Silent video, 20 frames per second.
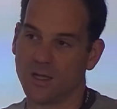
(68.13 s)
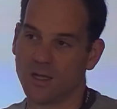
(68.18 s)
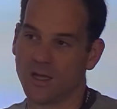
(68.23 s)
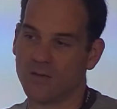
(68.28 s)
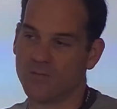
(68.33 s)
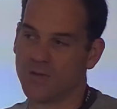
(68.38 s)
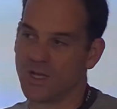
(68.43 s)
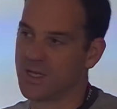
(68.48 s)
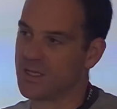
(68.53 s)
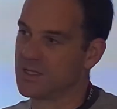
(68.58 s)

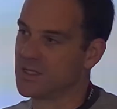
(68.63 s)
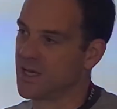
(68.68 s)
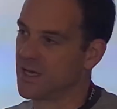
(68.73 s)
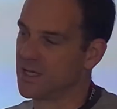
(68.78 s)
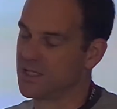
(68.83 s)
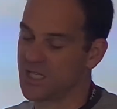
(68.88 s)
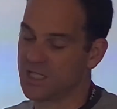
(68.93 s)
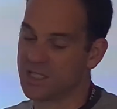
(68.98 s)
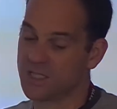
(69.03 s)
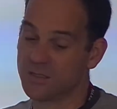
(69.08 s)
I've added
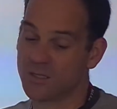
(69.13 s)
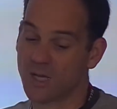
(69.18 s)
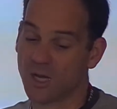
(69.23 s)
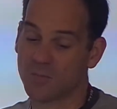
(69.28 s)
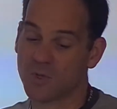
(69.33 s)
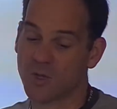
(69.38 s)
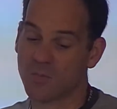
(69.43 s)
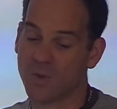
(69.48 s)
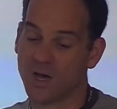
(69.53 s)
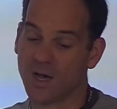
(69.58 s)

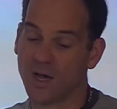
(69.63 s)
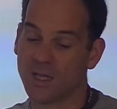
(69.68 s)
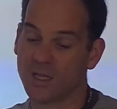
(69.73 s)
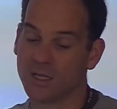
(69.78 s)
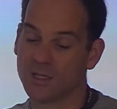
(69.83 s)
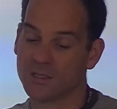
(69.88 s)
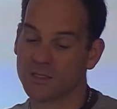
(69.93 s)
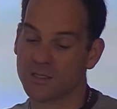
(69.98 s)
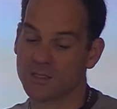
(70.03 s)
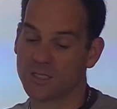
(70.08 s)
just-in-time
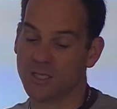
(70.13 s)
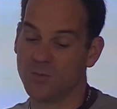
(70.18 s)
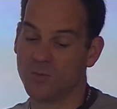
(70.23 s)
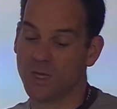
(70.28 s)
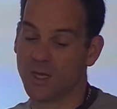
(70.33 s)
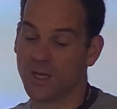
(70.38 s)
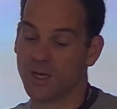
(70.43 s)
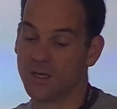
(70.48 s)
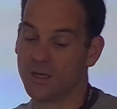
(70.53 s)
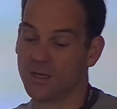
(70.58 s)
compiling to
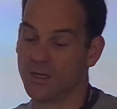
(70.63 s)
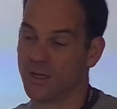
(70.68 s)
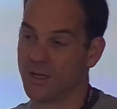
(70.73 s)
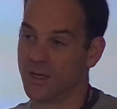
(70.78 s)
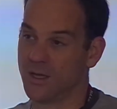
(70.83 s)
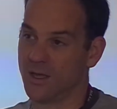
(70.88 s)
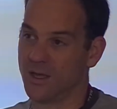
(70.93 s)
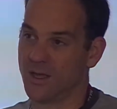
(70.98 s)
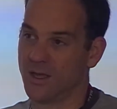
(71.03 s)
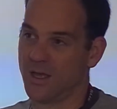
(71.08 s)
sepia,
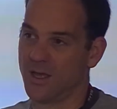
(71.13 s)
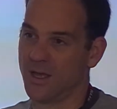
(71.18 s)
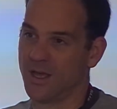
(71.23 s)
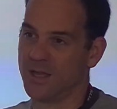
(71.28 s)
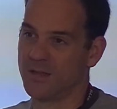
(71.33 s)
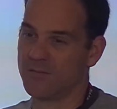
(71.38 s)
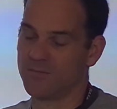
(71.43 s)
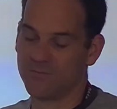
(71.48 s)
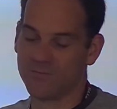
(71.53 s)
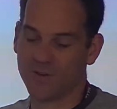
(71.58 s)

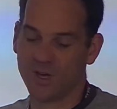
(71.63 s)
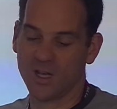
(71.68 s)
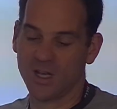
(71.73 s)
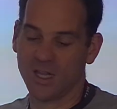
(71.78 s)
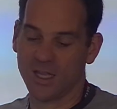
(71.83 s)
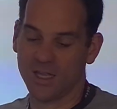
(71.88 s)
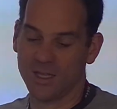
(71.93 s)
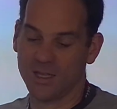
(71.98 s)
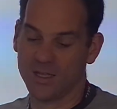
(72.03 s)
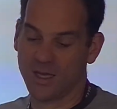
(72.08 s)
and
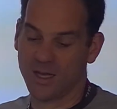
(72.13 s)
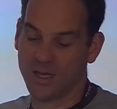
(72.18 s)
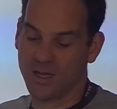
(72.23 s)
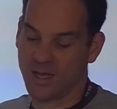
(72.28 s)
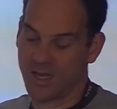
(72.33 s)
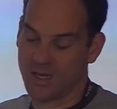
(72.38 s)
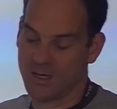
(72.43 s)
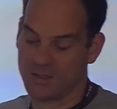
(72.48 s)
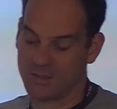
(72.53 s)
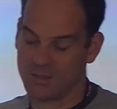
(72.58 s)
finally
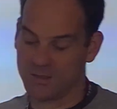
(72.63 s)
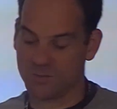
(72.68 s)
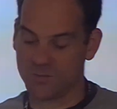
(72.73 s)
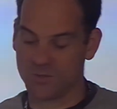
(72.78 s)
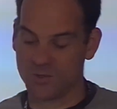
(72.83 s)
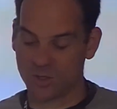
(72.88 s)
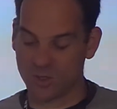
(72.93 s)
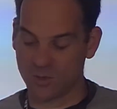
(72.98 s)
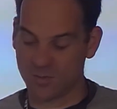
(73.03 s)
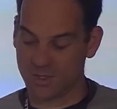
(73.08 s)
added some
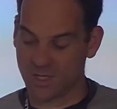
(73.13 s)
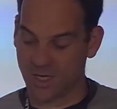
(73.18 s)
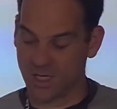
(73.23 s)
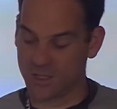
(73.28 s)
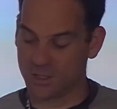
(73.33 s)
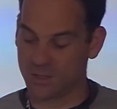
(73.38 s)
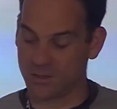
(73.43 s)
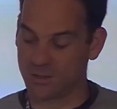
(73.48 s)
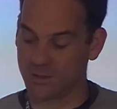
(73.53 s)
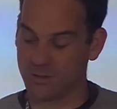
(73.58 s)

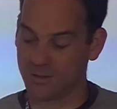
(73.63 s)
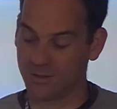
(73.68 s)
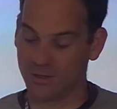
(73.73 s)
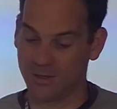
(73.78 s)
documentation.